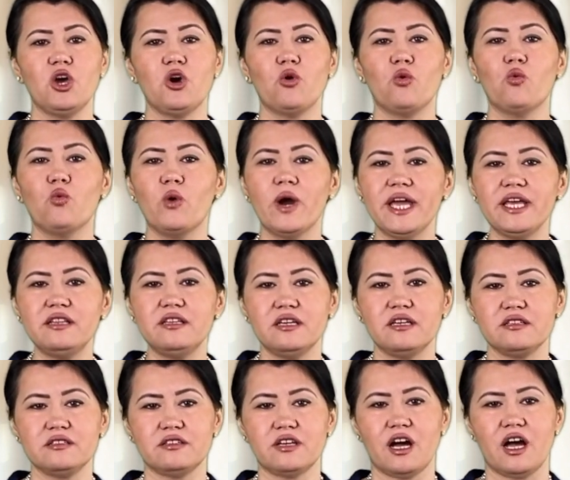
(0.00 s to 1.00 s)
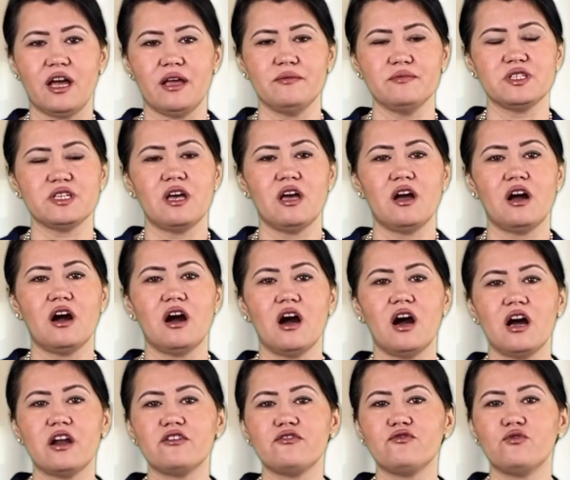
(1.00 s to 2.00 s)
waiting times
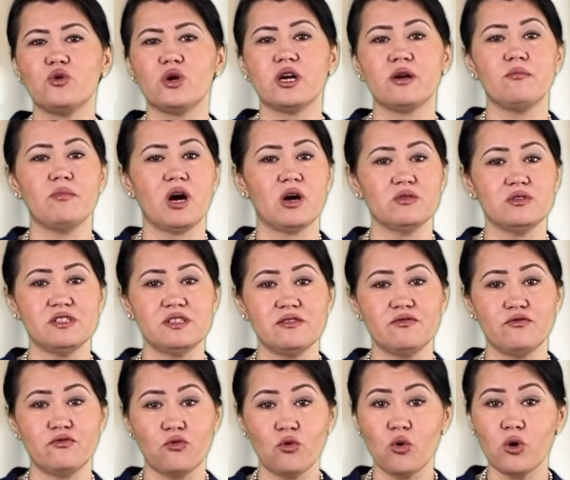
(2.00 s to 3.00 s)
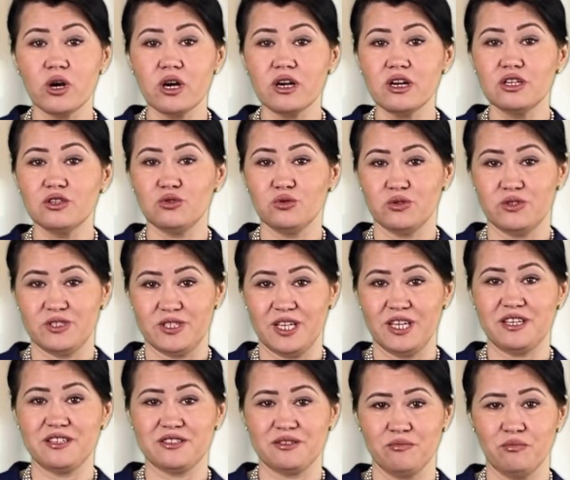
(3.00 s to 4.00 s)
are for about 4 to 6